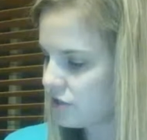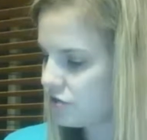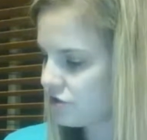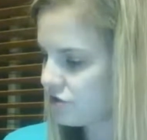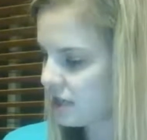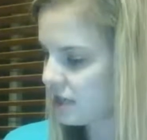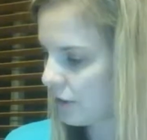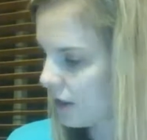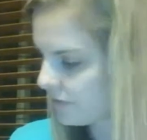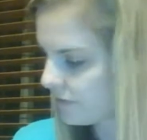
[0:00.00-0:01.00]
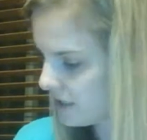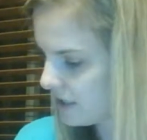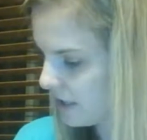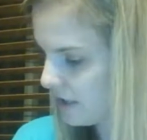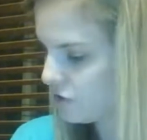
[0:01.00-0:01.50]
Duchin, and
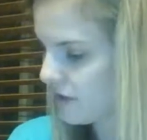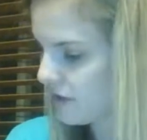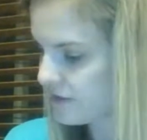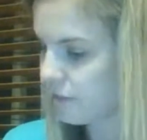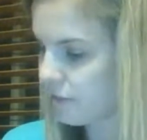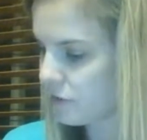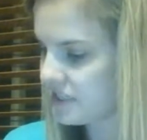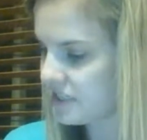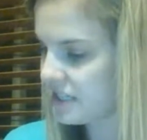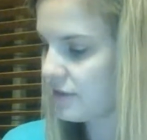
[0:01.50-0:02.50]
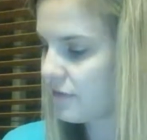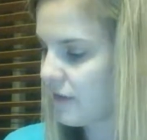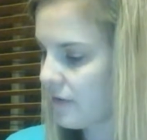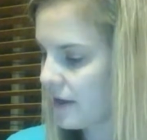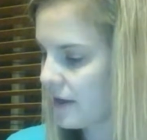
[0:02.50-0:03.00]
Laffey in 2014
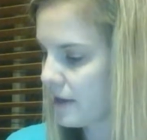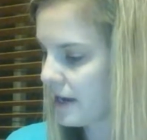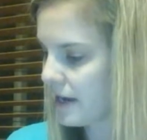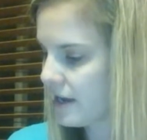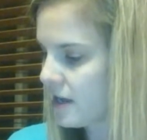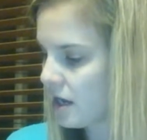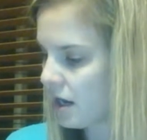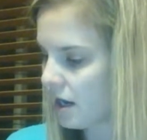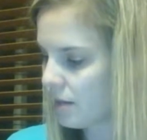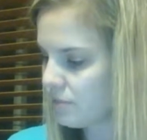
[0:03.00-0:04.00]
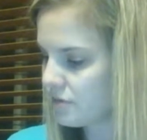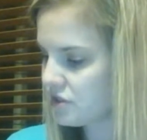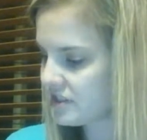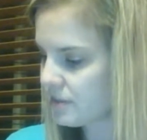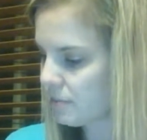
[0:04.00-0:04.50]
found that by
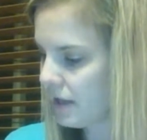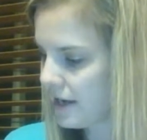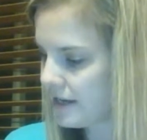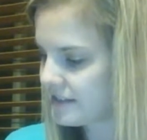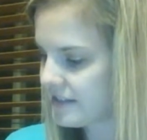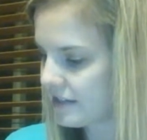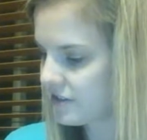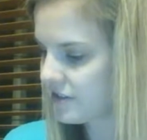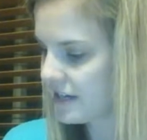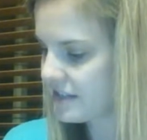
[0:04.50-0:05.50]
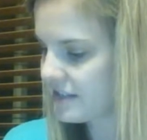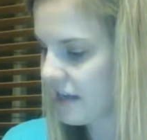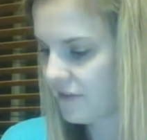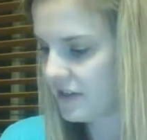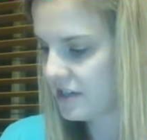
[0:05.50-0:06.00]
just applying standardized
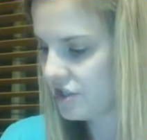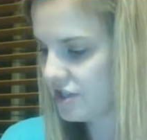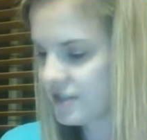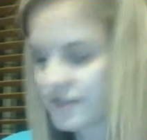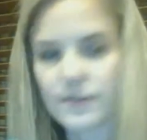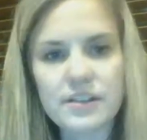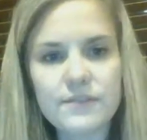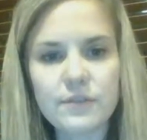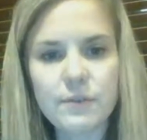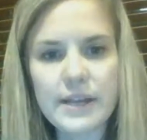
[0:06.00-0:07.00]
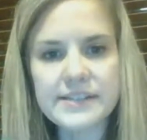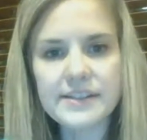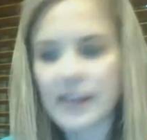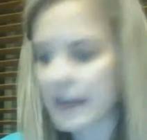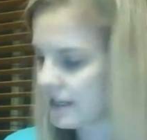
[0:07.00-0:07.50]
definitions for
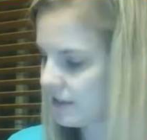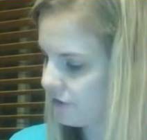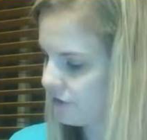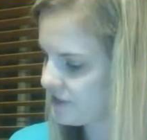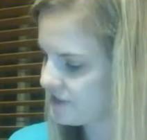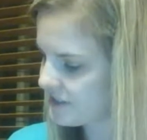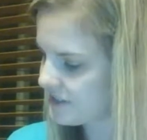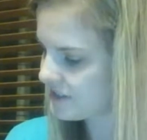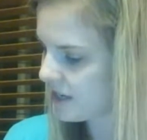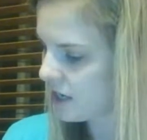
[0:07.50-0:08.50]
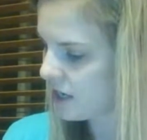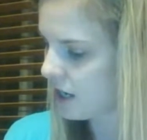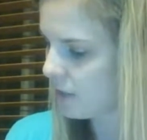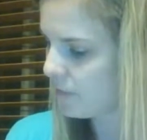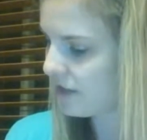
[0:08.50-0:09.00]
influenza-like illnesses
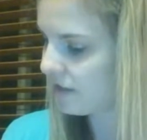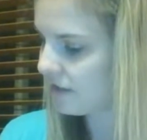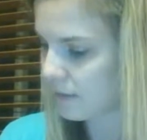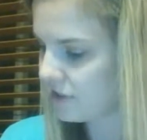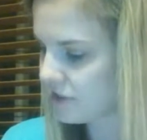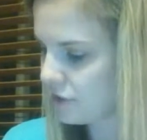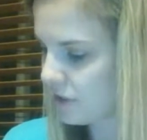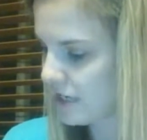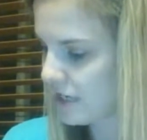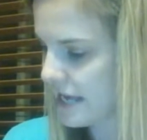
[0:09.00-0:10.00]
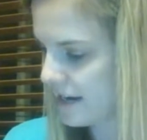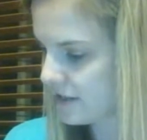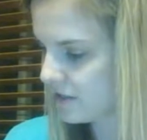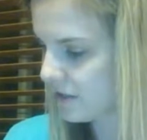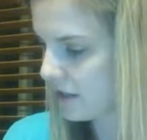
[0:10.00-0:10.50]
in their ambulatory care